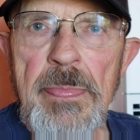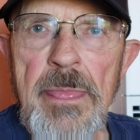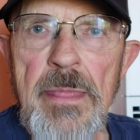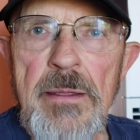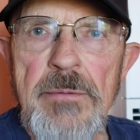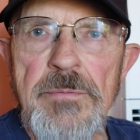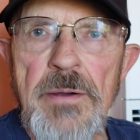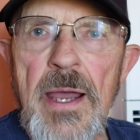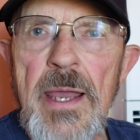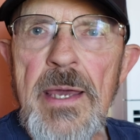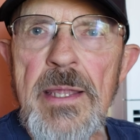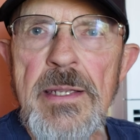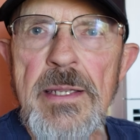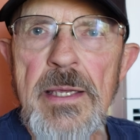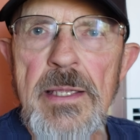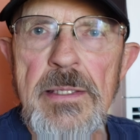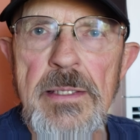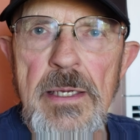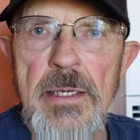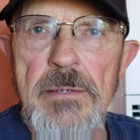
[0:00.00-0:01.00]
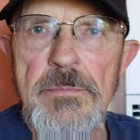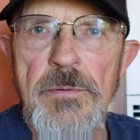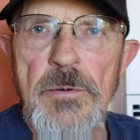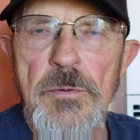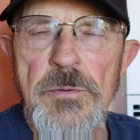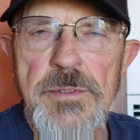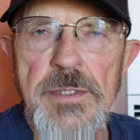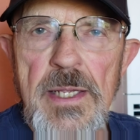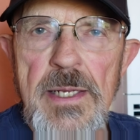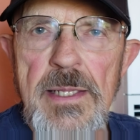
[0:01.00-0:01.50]
If I hadn't had the
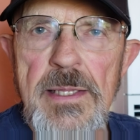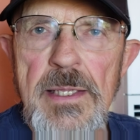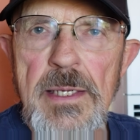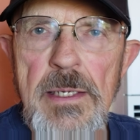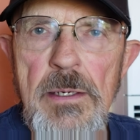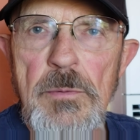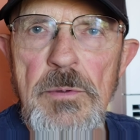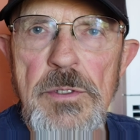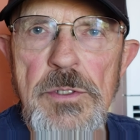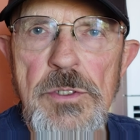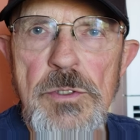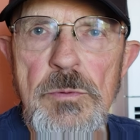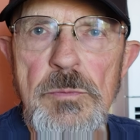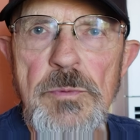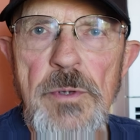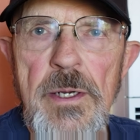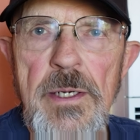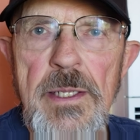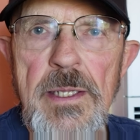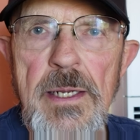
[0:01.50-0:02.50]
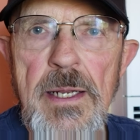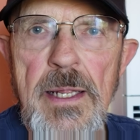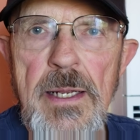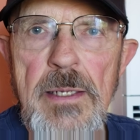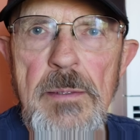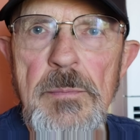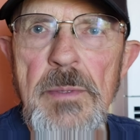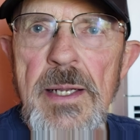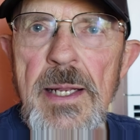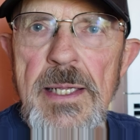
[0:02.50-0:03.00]
headphones on, I think I would have zoomed right in on
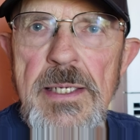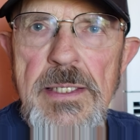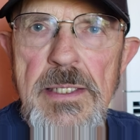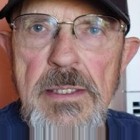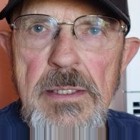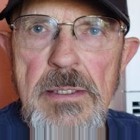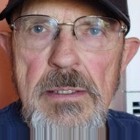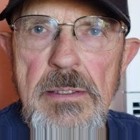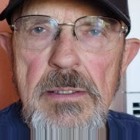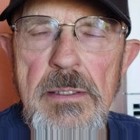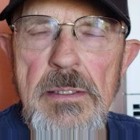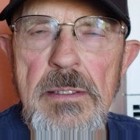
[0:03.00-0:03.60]
it, but I didn't.